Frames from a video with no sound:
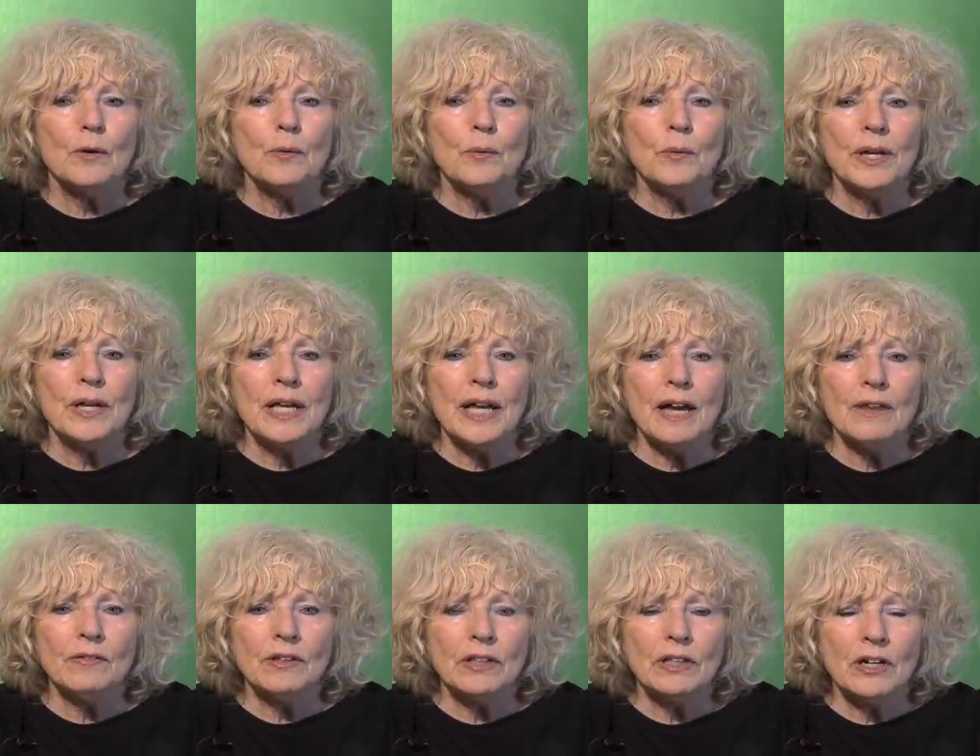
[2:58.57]
We
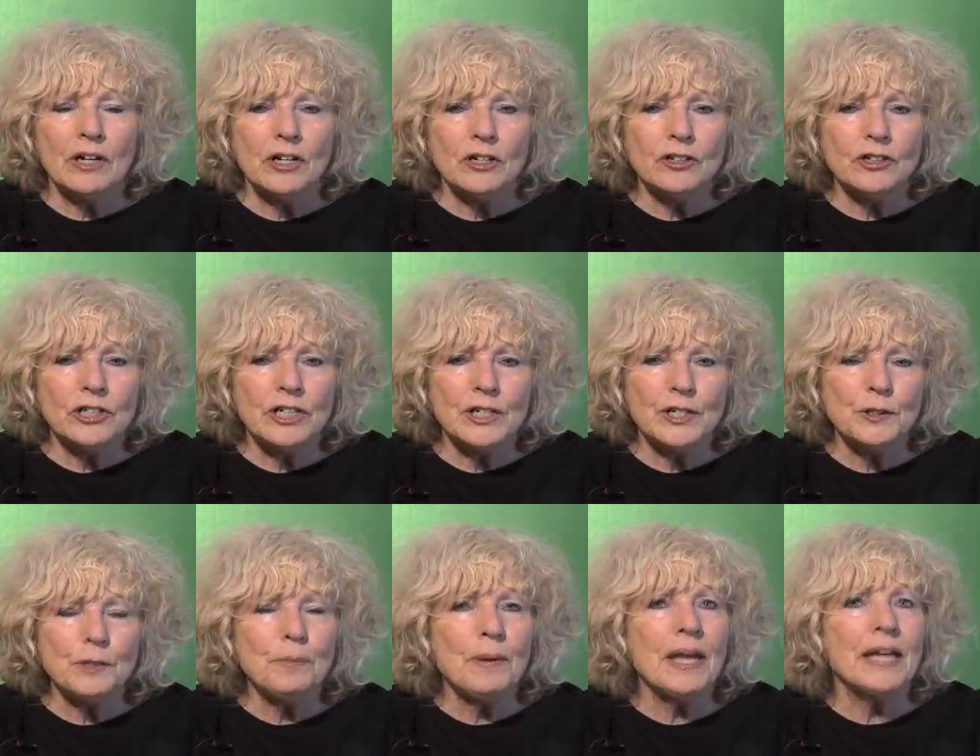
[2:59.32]
have a large
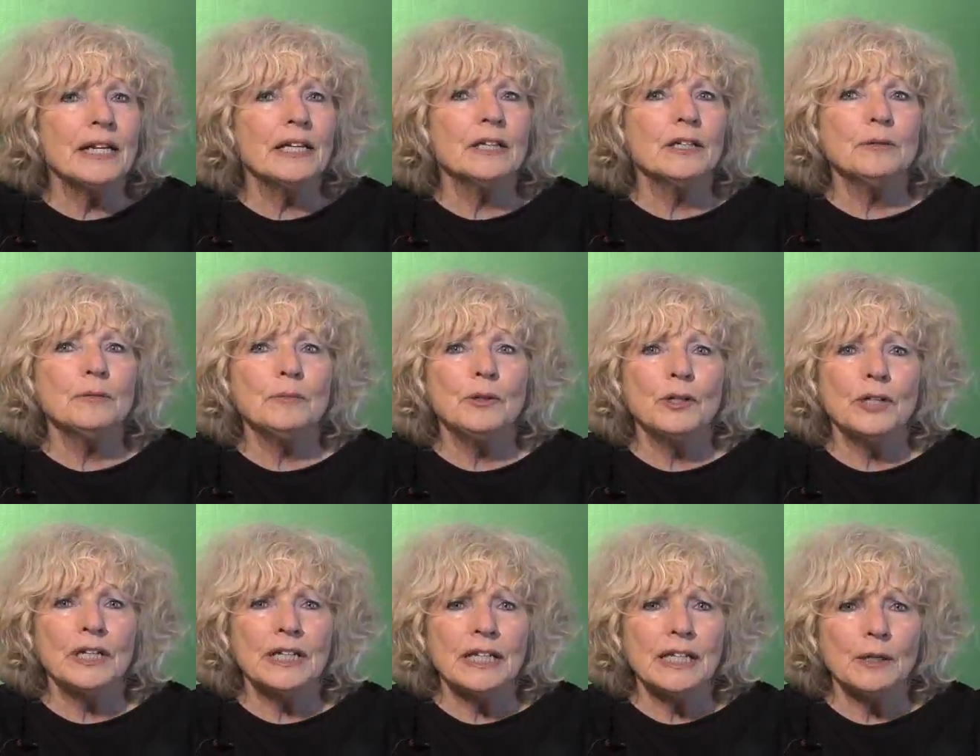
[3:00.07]
Hispanic
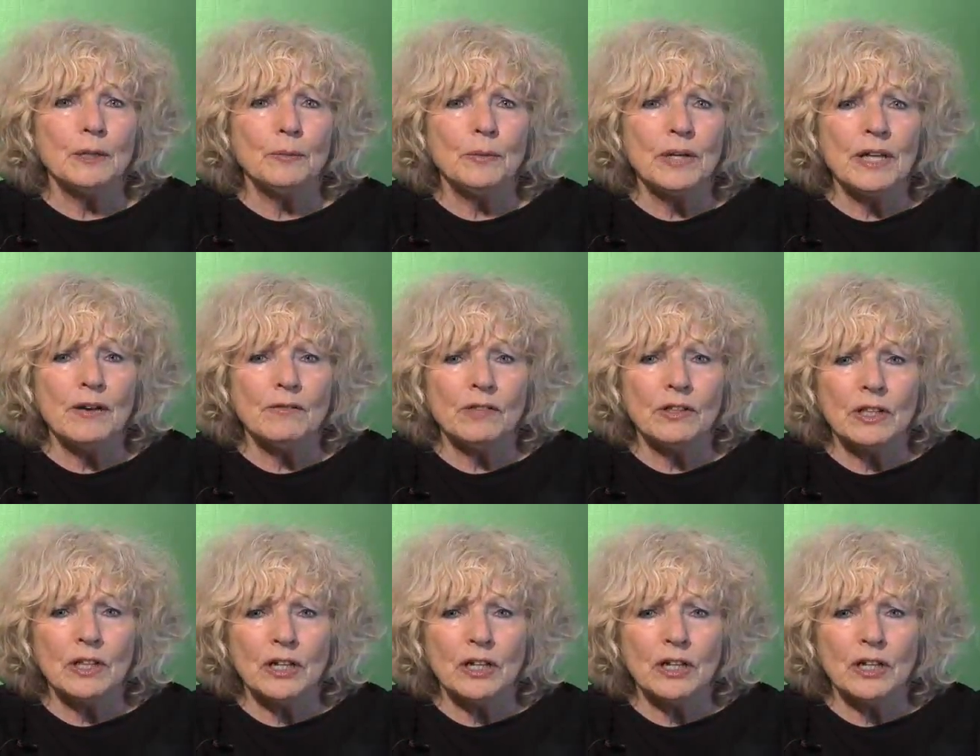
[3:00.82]
community. We have a